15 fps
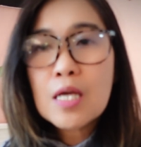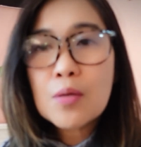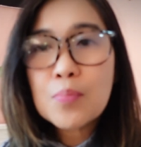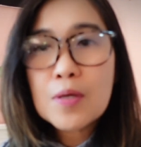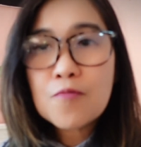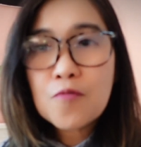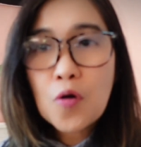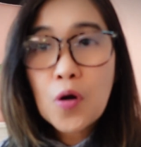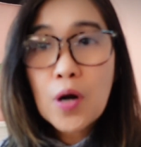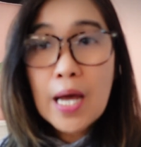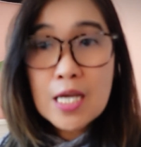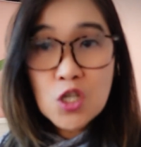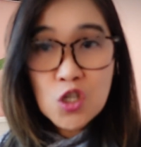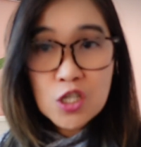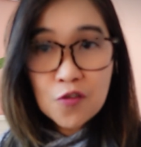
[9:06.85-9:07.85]
before
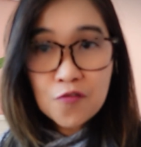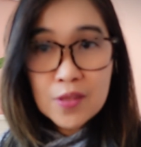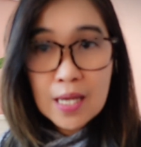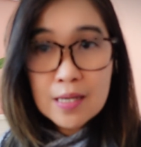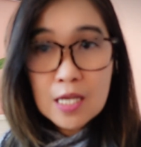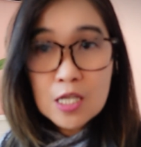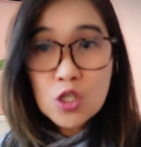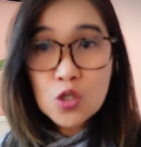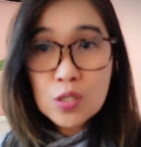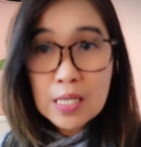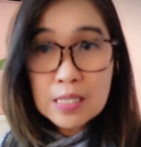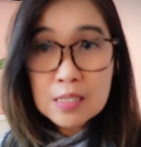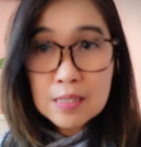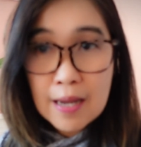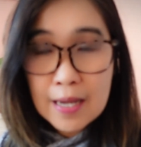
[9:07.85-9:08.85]
I shifted to
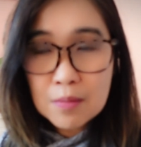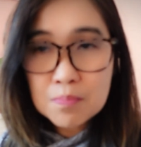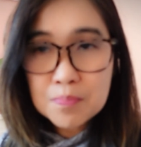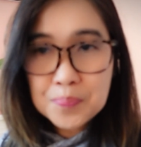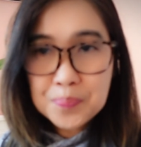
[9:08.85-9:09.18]
daytime.